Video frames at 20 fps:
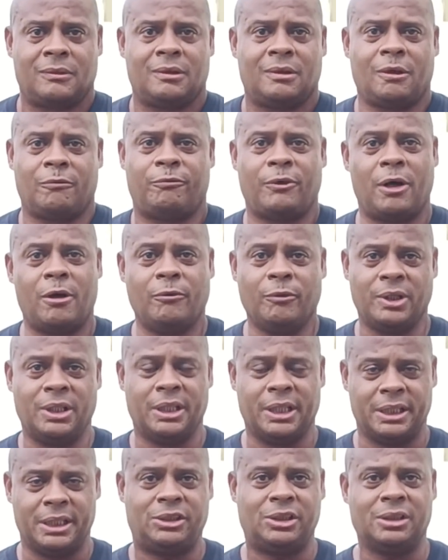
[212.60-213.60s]
They're very
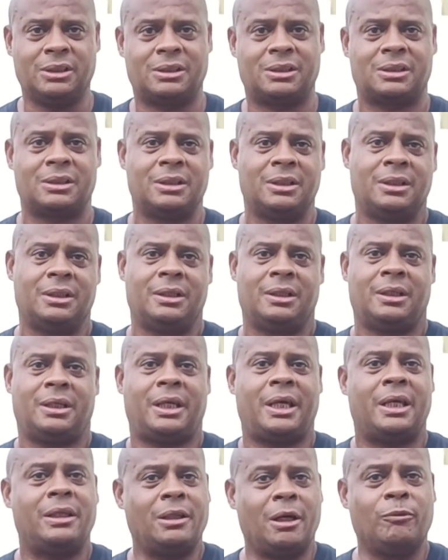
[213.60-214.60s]
religious,
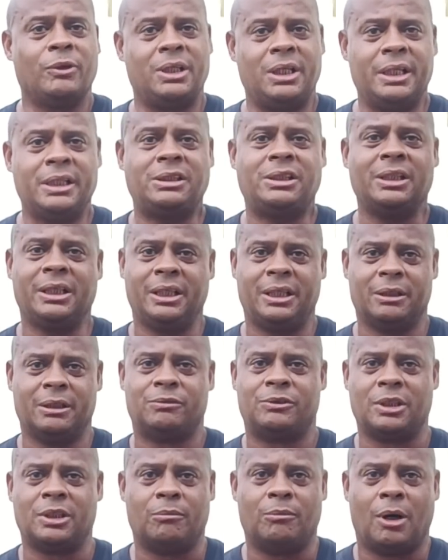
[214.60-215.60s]
and their religion
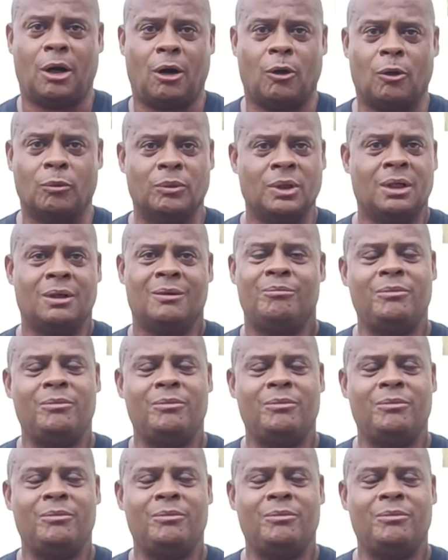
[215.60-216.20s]
gives them hope.